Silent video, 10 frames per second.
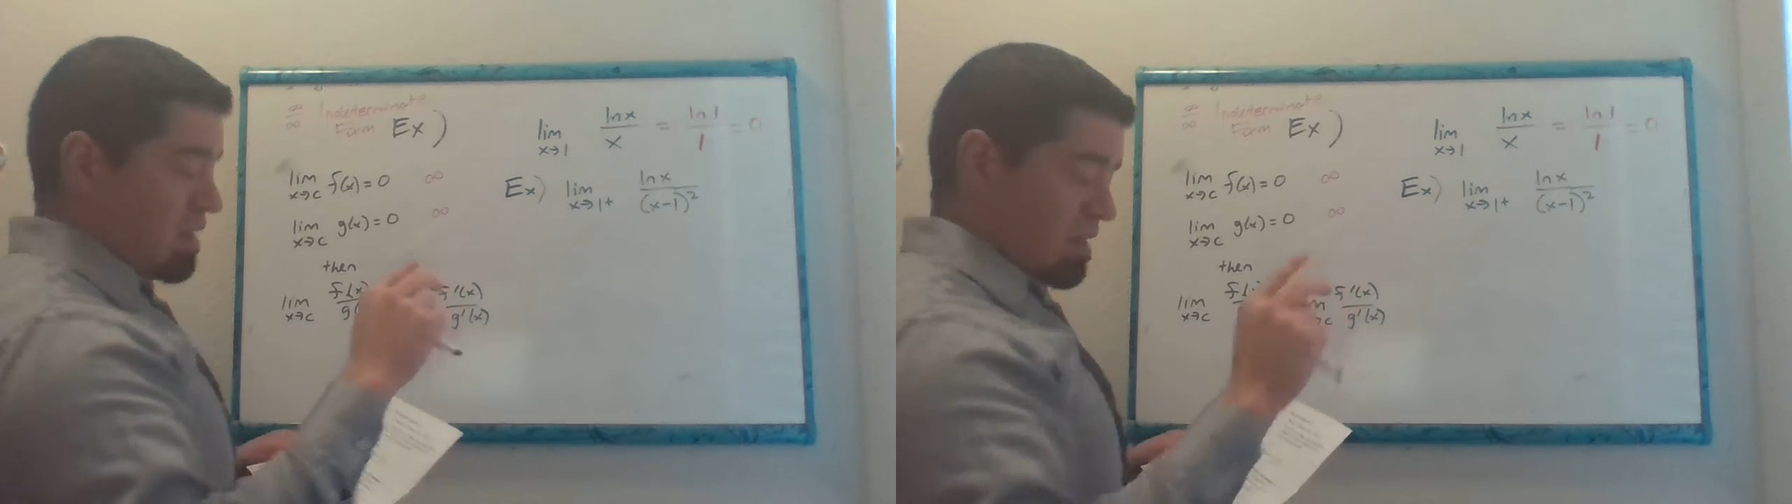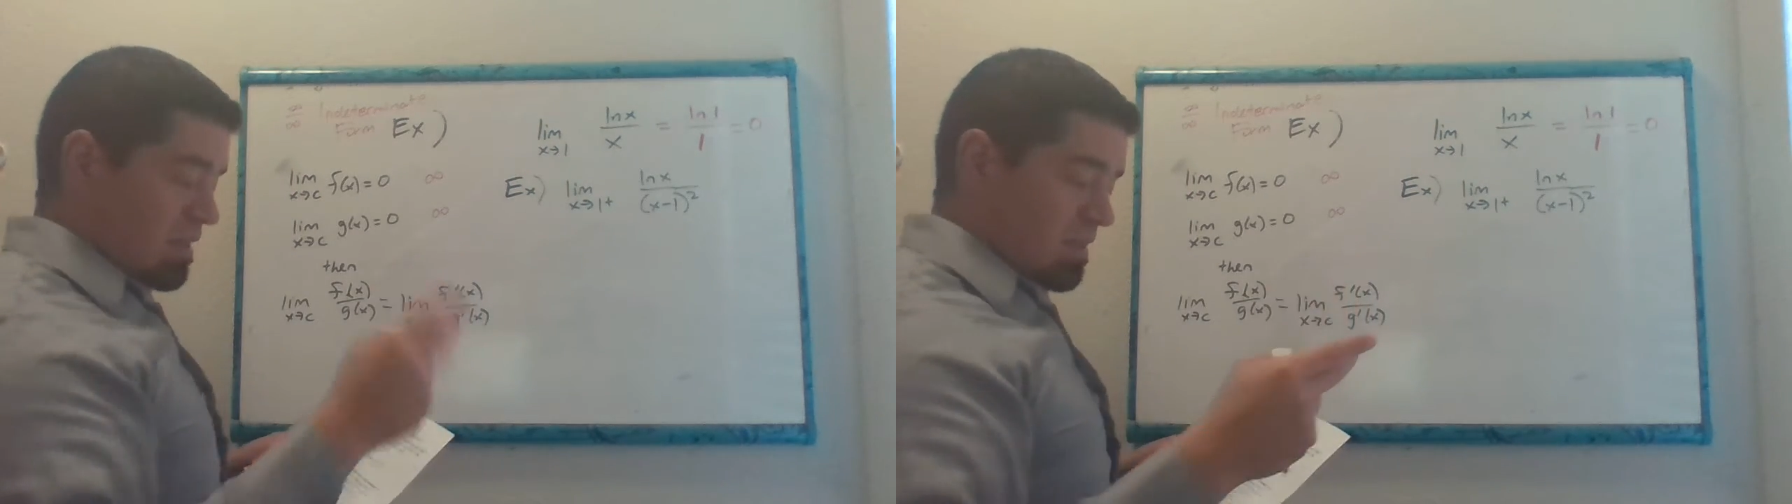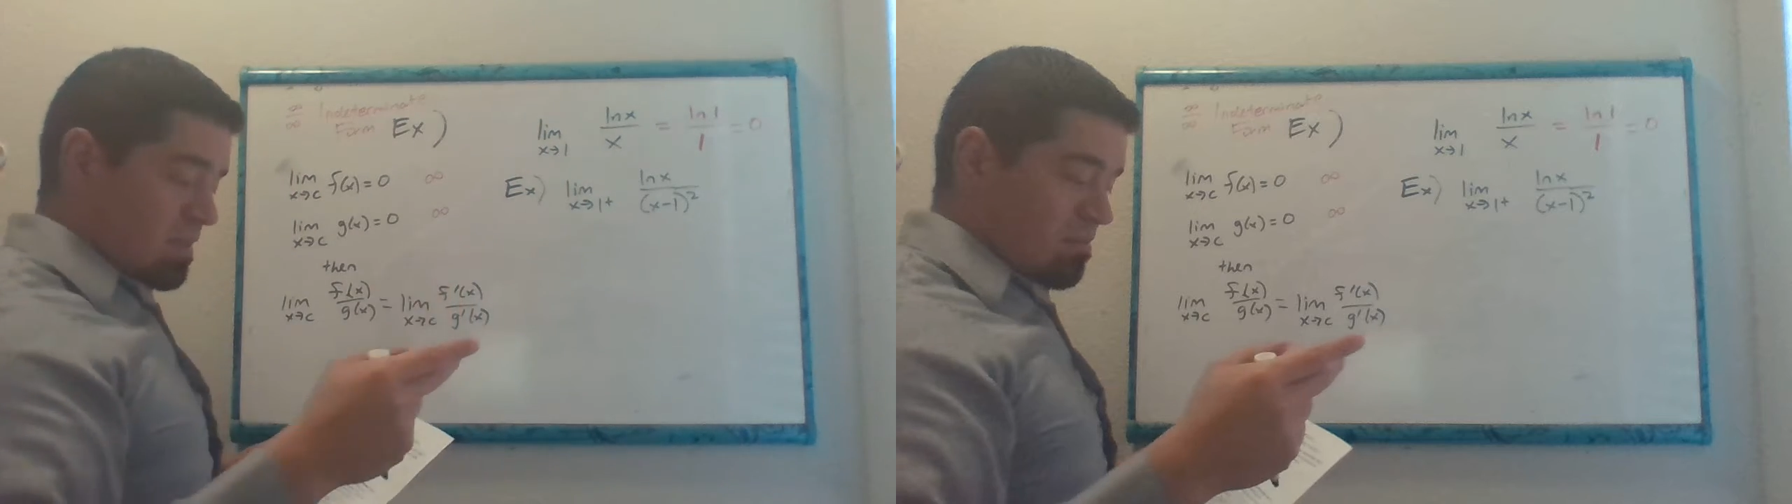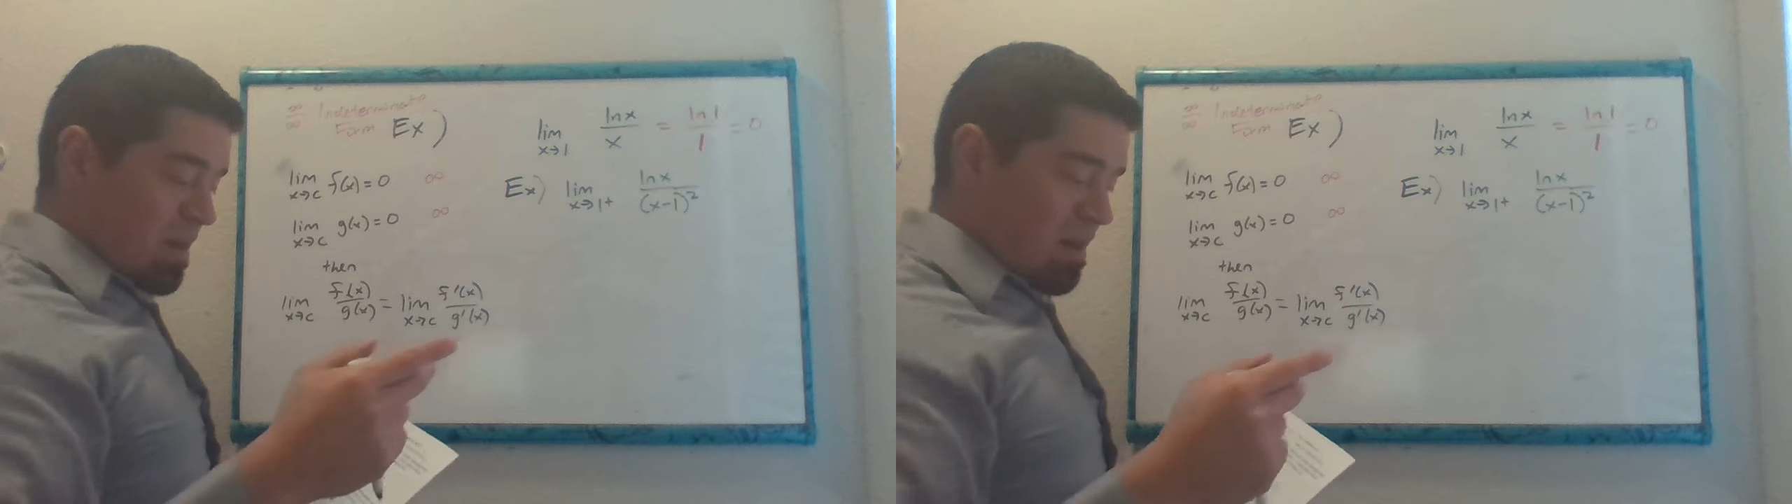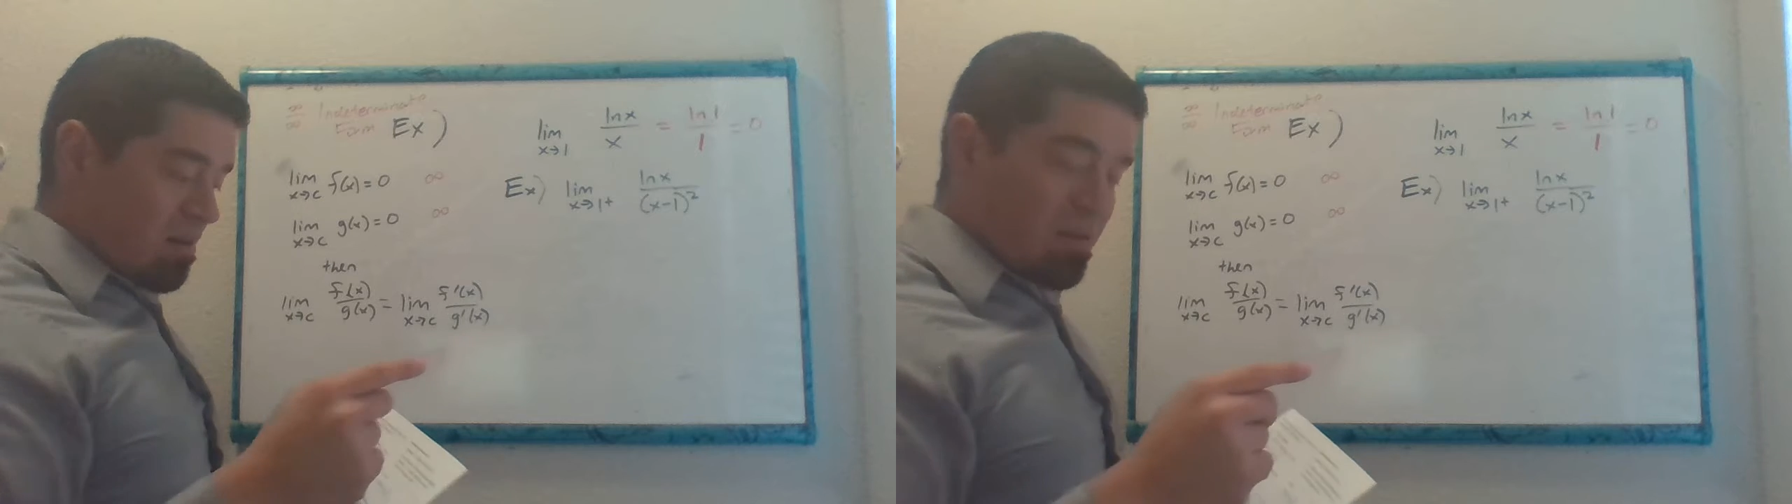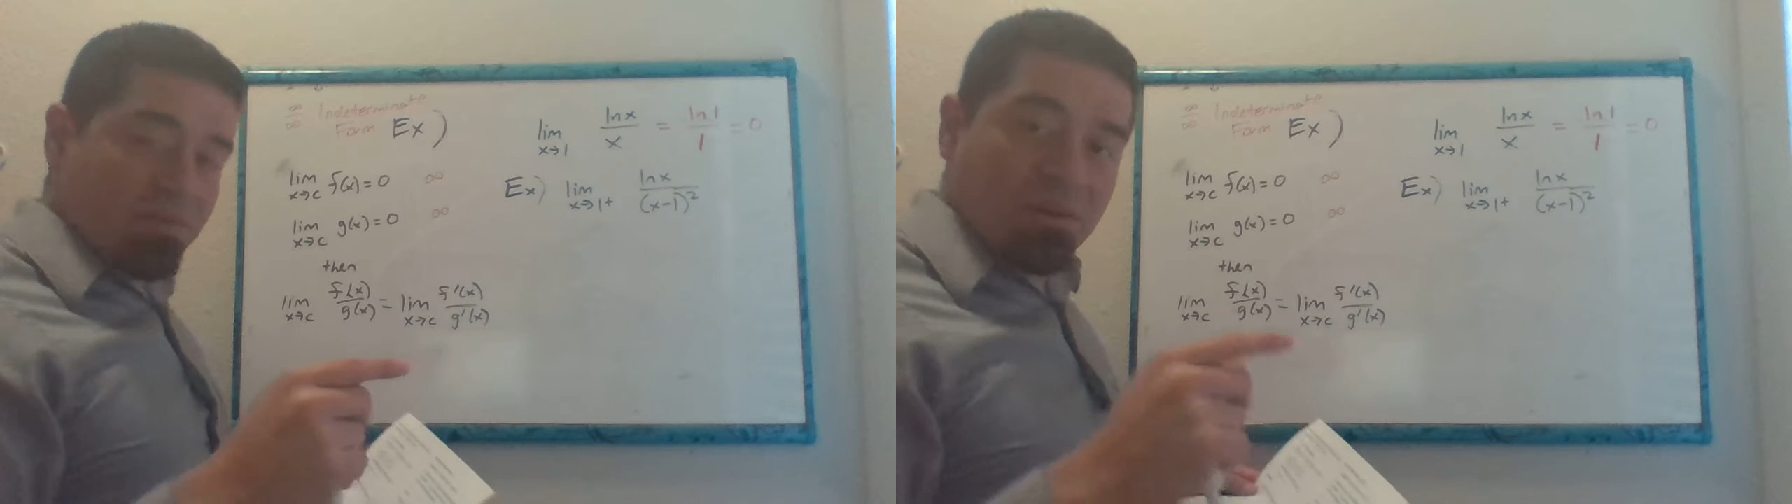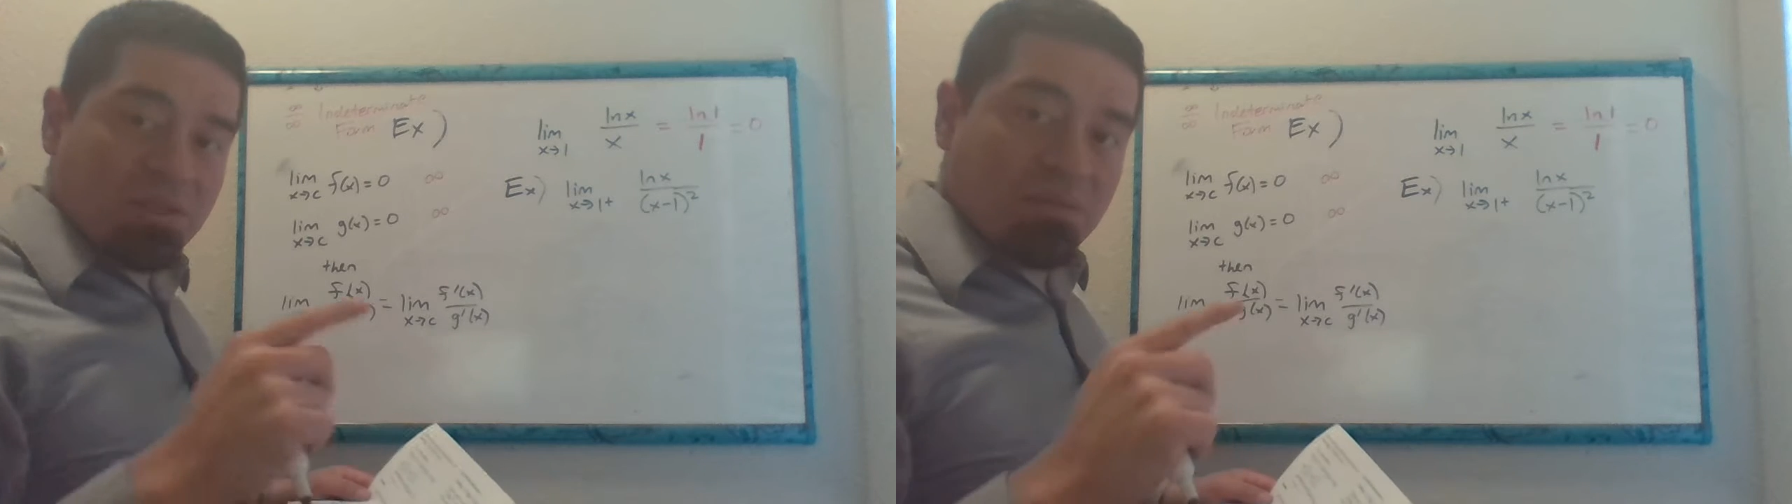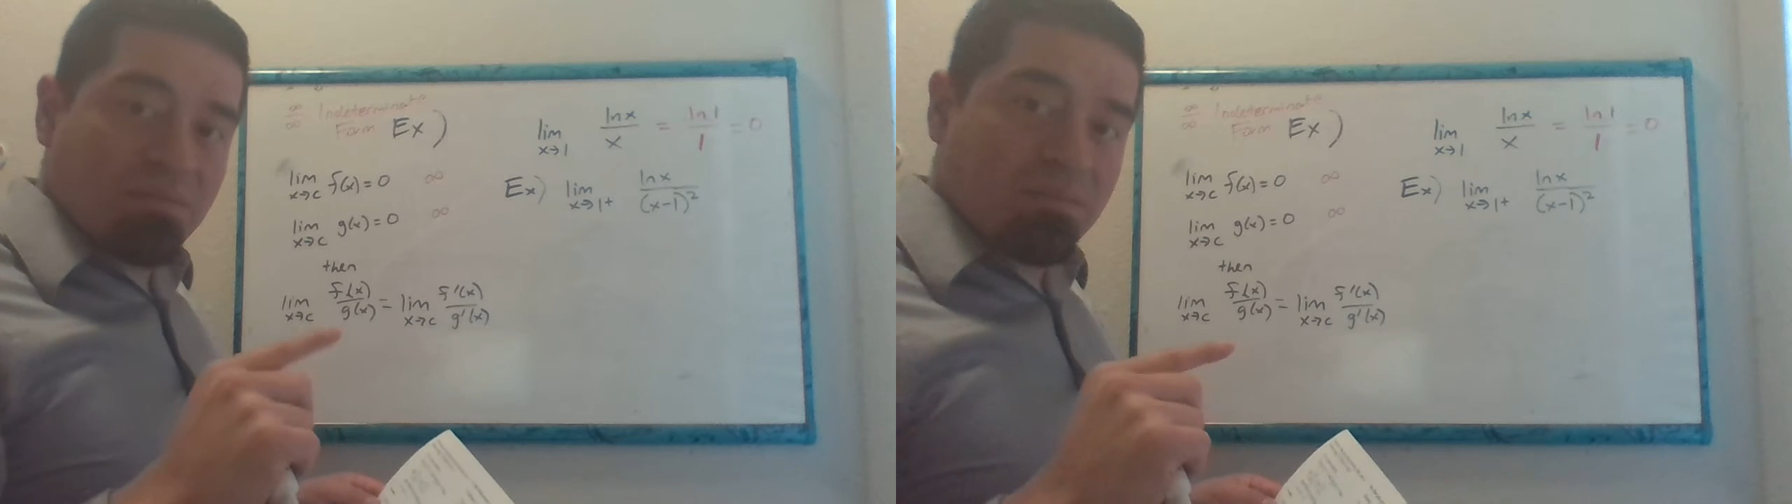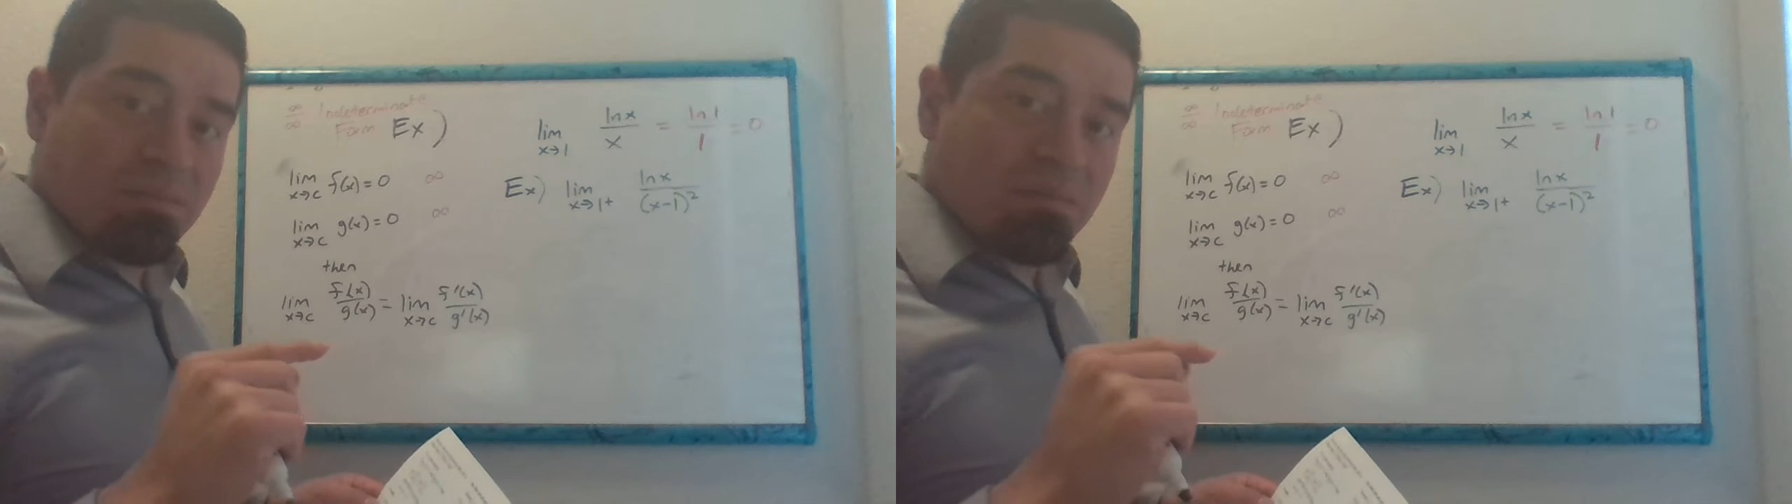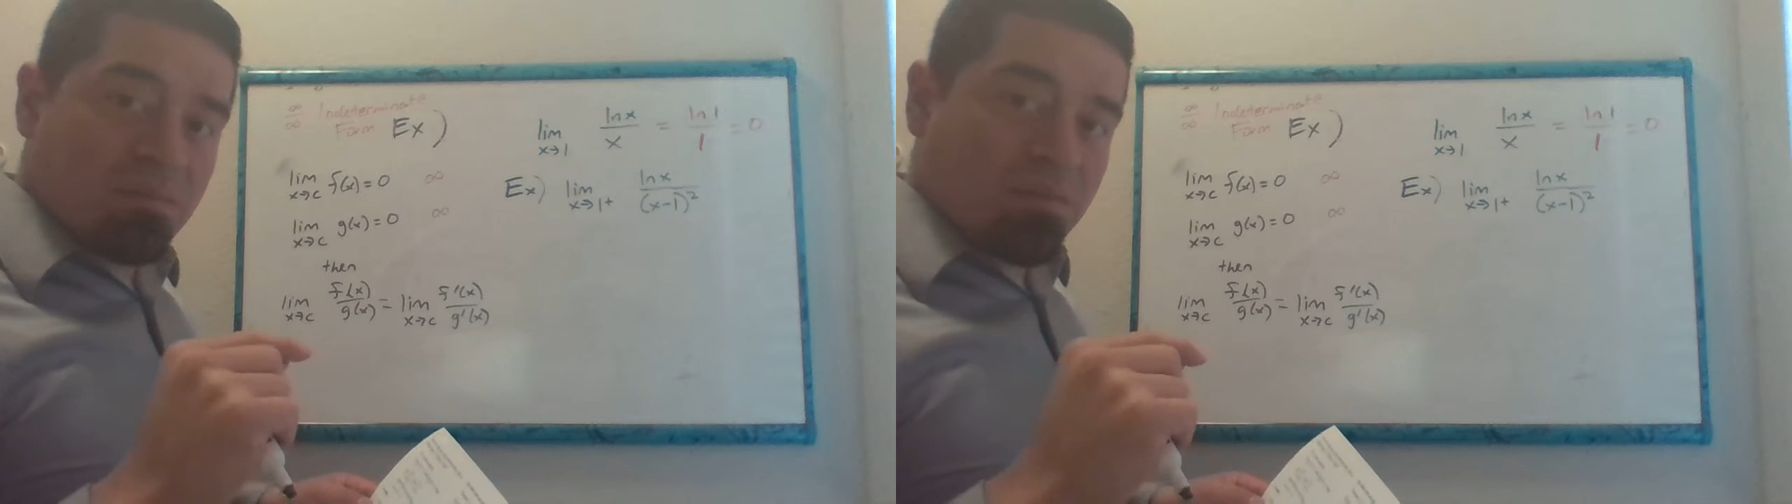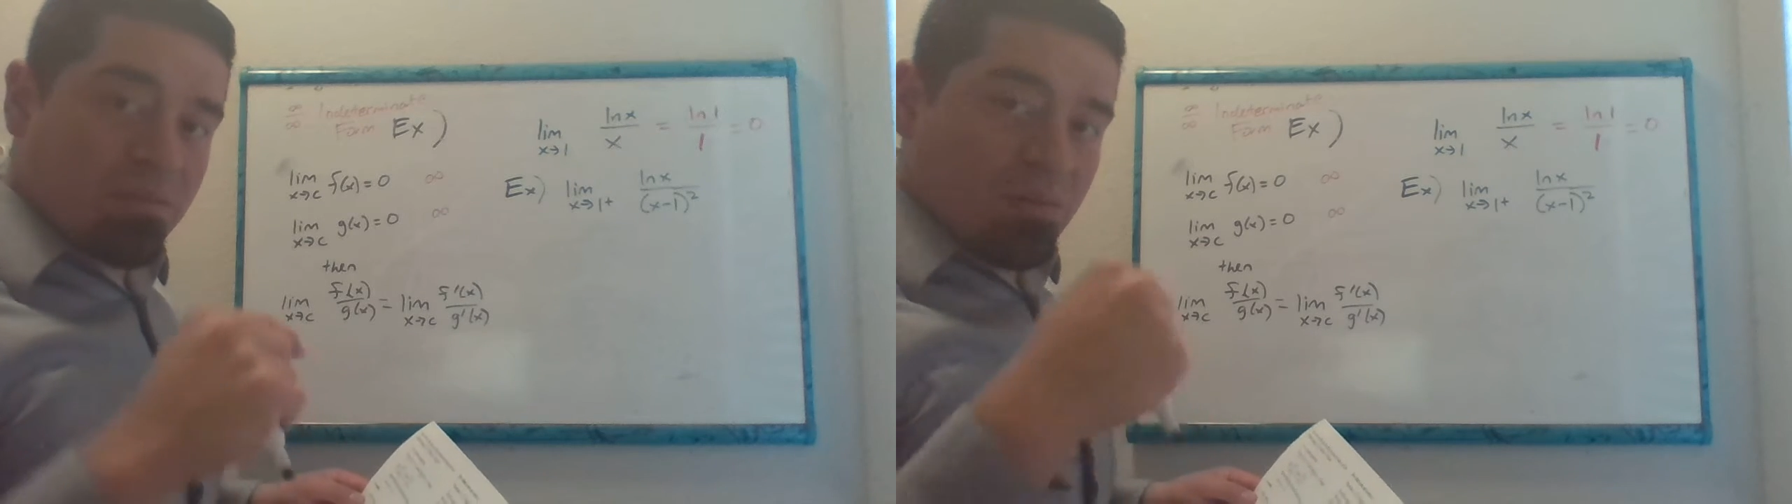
it doesn't matter if there's a from the